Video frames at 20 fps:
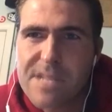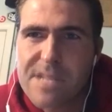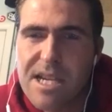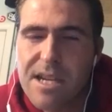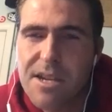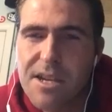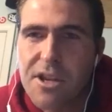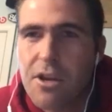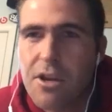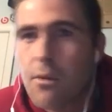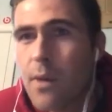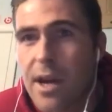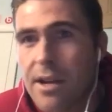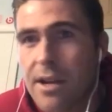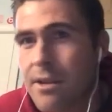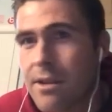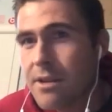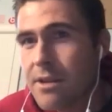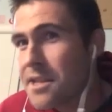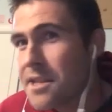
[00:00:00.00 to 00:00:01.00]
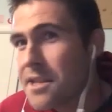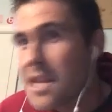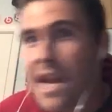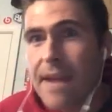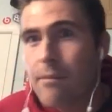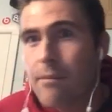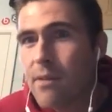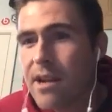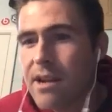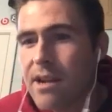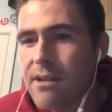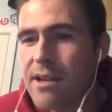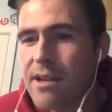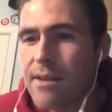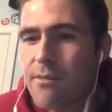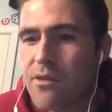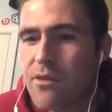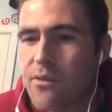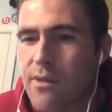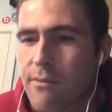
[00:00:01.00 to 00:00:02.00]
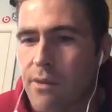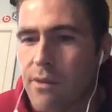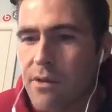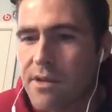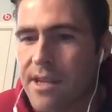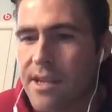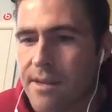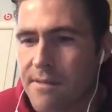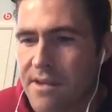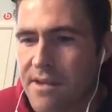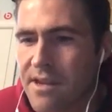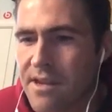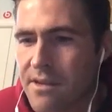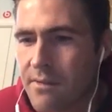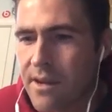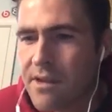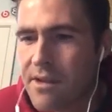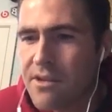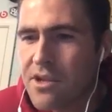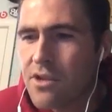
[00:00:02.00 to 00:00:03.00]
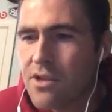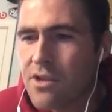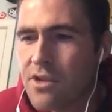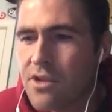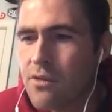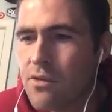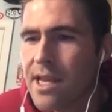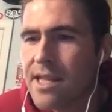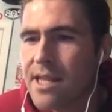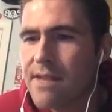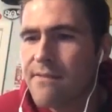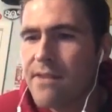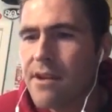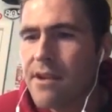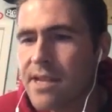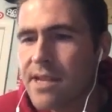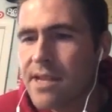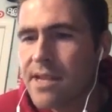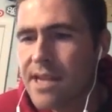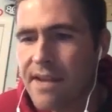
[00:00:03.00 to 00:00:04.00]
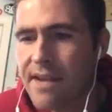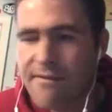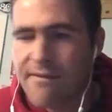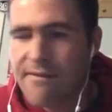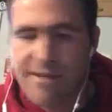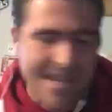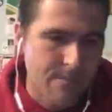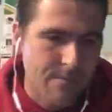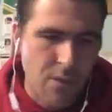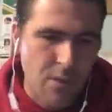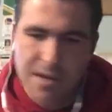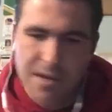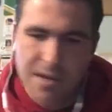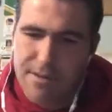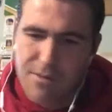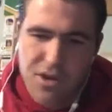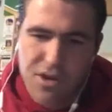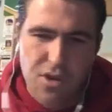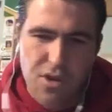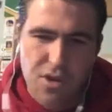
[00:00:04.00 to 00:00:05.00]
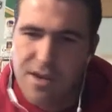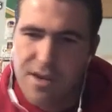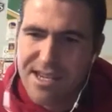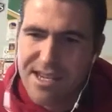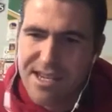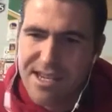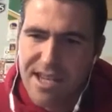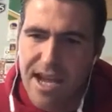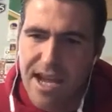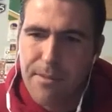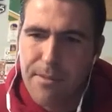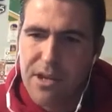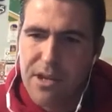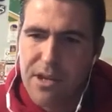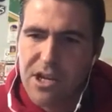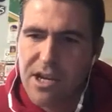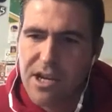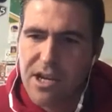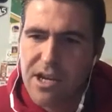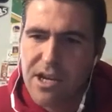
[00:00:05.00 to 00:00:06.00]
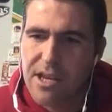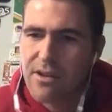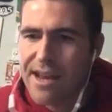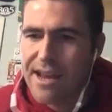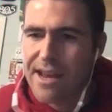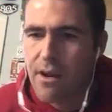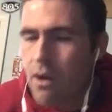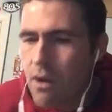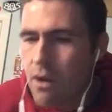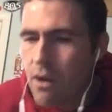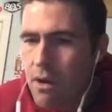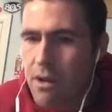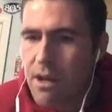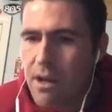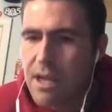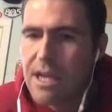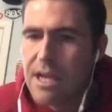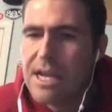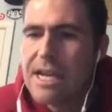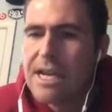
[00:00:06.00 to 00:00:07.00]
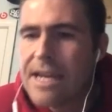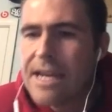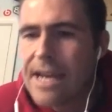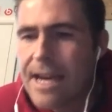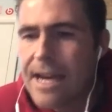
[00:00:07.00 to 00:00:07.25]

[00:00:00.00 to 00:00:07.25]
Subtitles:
tiebreaker there between both teams, because the Raiders do play them very tough. They both teams couldn't stop each other at all.